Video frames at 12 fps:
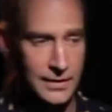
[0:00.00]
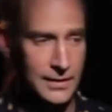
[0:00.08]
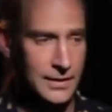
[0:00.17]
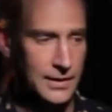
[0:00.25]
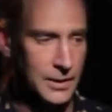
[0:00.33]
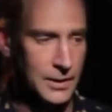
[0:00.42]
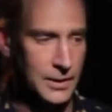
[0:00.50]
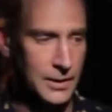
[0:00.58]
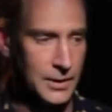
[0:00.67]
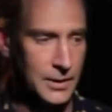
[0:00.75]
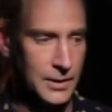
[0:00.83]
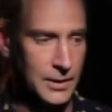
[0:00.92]

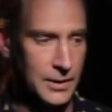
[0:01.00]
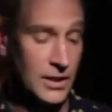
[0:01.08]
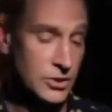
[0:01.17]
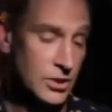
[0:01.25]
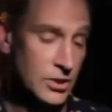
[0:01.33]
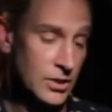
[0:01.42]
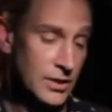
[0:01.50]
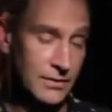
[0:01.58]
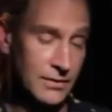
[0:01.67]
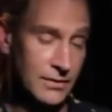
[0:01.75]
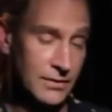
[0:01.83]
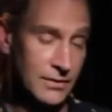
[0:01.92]
The alternative,
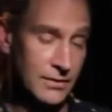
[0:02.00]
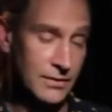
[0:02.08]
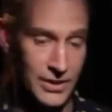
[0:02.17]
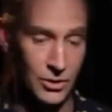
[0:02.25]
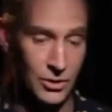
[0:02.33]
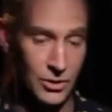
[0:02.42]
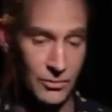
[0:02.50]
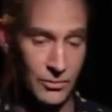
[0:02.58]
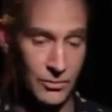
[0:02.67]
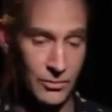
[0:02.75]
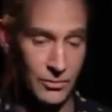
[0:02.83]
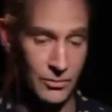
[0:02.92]
though, is
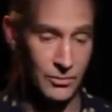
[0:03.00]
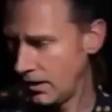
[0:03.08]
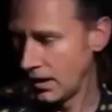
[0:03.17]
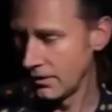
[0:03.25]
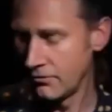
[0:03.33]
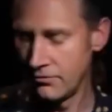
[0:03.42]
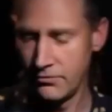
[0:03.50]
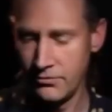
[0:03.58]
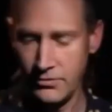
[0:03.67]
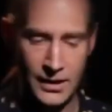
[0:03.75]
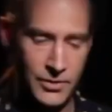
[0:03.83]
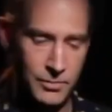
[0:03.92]
video-based, right? All
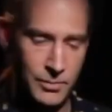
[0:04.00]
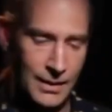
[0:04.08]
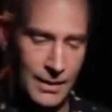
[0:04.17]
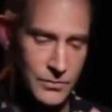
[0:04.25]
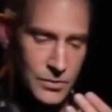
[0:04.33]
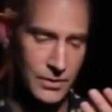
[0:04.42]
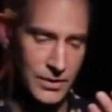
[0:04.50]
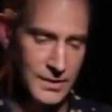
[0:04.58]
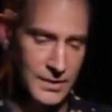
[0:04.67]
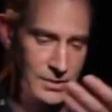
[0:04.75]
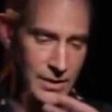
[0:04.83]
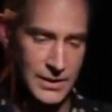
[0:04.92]
of the problems with
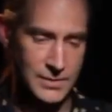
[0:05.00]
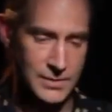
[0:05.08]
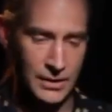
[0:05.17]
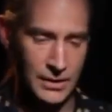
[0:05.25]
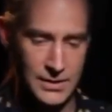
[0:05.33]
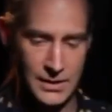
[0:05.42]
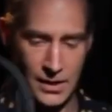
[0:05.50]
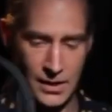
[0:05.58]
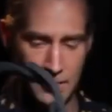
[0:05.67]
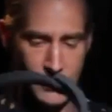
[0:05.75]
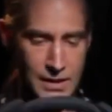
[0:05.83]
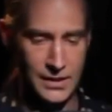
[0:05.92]
this transparency are
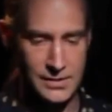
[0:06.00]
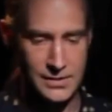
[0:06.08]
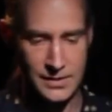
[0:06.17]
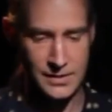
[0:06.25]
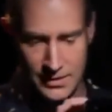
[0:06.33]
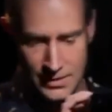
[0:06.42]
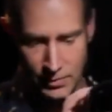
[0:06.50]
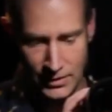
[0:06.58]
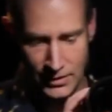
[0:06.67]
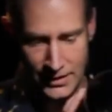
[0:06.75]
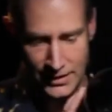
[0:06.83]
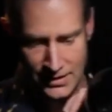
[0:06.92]
because this
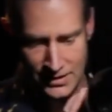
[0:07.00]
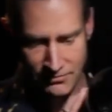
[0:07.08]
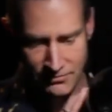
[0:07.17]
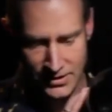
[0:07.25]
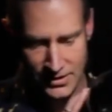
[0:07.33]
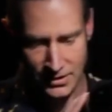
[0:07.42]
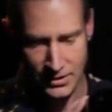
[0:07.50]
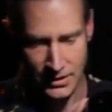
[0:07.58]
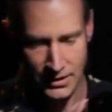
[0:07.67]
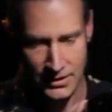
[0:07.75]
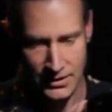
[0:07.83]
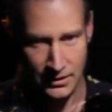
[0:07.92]
display is physically
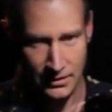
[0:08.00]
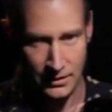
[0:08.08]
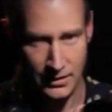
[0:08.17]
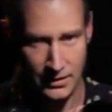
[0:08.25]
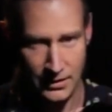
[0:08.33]
transparent.